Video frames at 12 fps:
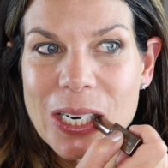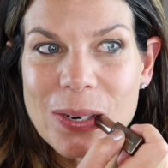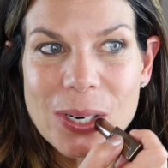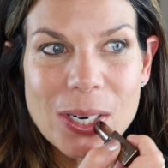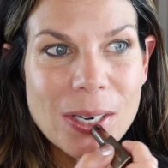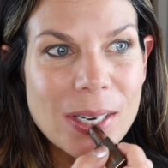to
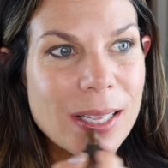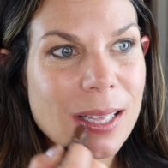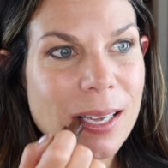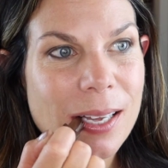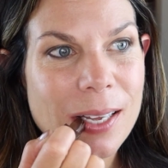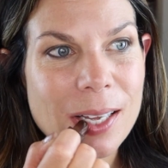work with.
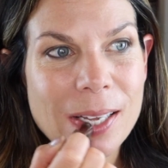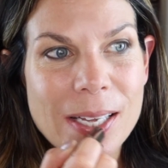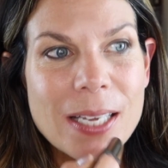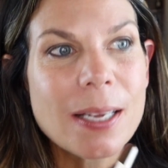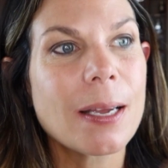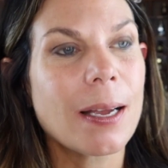
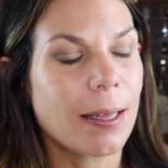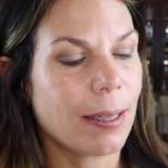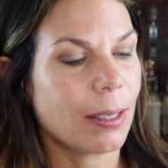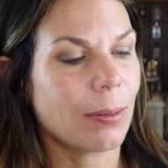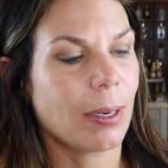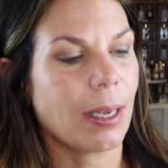And
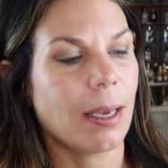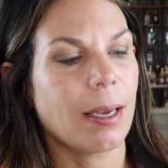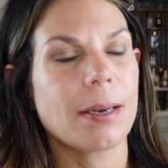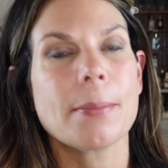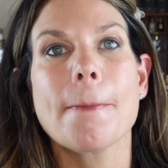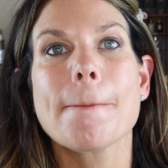this one
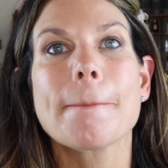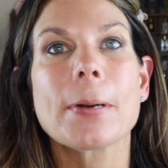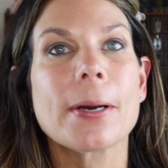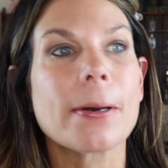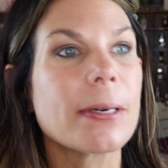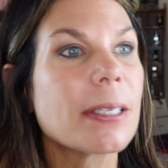again,
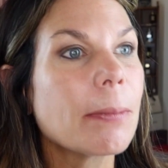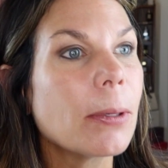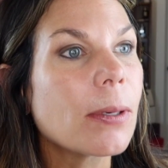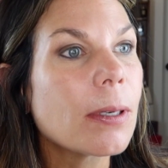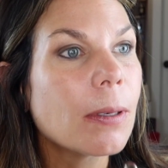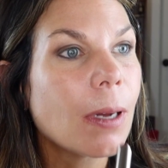prairie
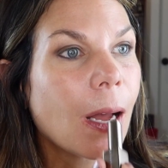smoke.